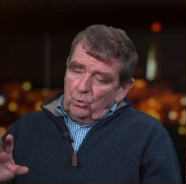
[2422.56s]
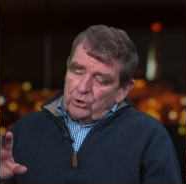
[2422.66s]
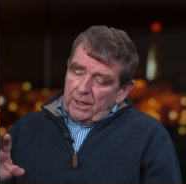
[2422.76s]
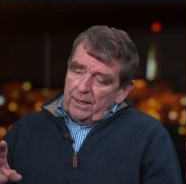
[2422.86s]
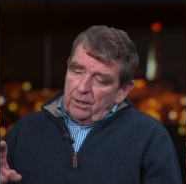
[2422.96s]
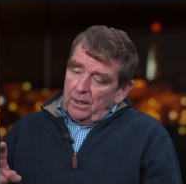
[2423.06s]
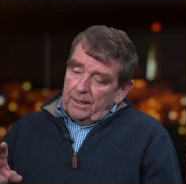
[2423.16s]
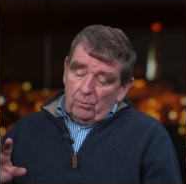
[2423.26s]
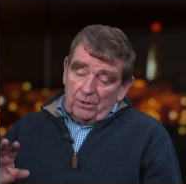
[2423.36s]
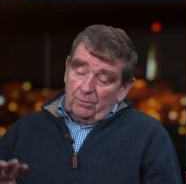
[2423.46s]
Jay and
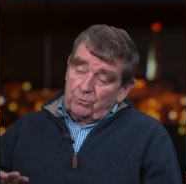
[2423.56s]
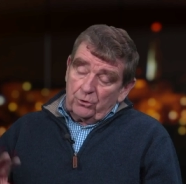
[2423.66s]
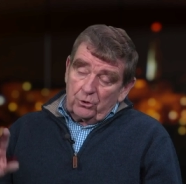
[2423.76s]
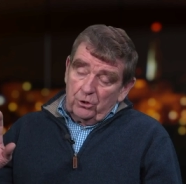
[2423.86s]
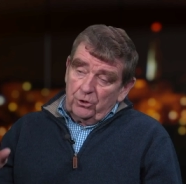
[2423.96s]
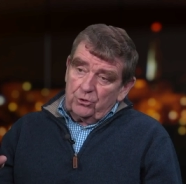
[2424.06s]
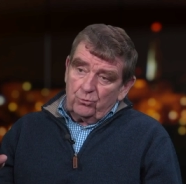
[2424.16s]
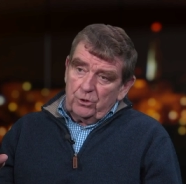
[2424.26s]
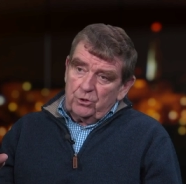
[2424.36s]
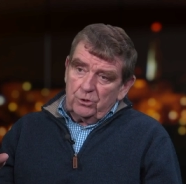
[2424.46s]
I went up to the Kurdish
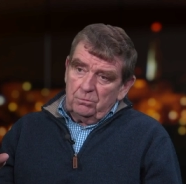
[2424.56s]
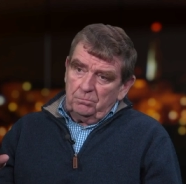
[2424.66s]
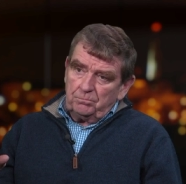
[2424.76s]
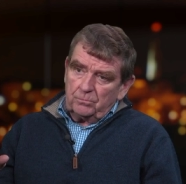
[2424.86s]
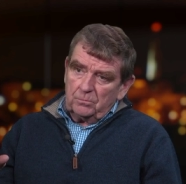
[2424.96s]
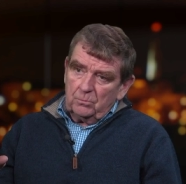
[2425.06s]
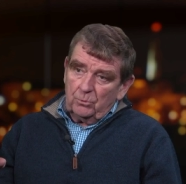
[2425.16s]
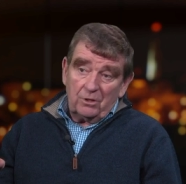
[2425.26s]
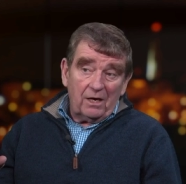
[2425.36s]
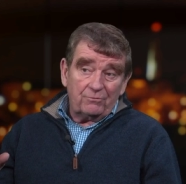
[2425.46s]
region,
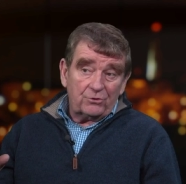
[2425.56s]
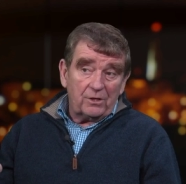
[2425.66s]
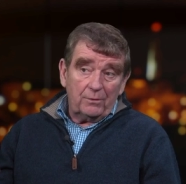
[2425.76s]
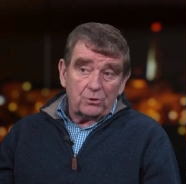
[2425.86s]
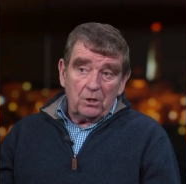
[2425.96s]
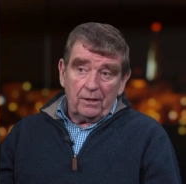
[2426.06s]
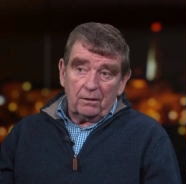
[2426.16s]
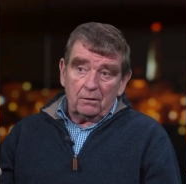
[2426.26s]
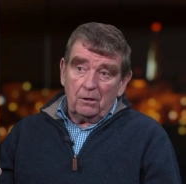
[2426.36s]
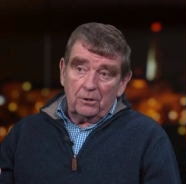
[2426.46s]
which I have to say was like
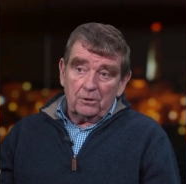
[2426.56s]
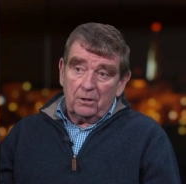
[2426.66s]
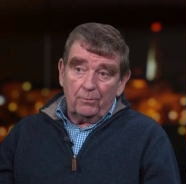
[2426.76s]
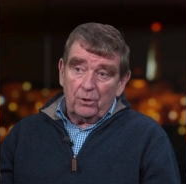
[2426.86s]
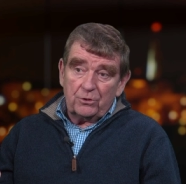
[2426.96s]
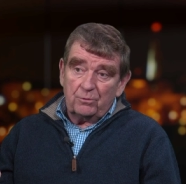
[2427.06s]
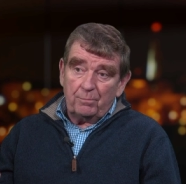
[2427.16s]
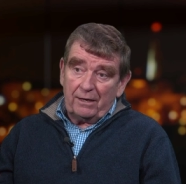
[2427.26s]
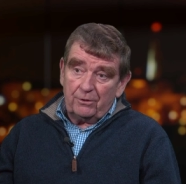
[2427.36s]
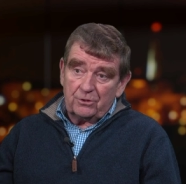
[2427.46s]
going to the liberation of
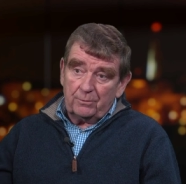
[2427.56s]
Paris.